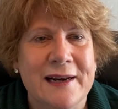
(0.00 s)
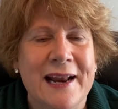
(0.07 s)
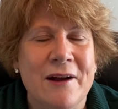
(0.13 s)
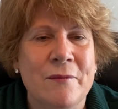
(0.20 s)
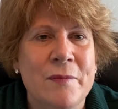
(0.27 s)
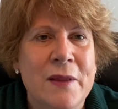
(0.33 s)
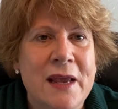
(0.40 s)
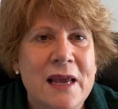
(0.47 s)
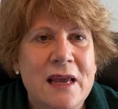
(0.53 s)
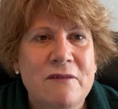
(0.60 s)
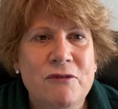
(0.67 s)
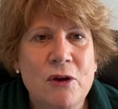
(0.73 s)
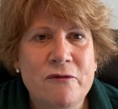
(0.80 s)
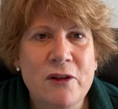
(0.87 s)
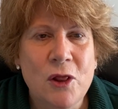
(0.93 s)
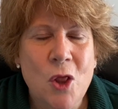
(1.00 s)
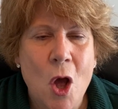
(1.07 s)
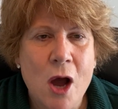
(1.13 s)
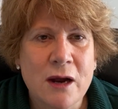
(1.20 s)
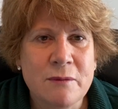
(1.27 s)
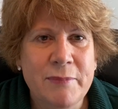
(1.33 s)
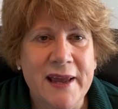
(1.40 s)
Now, if you have a
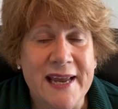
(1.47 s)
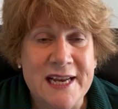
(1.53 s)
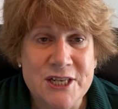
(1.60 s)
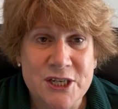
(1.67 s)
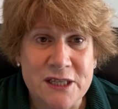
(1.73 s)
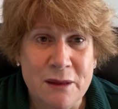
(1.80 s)
long page,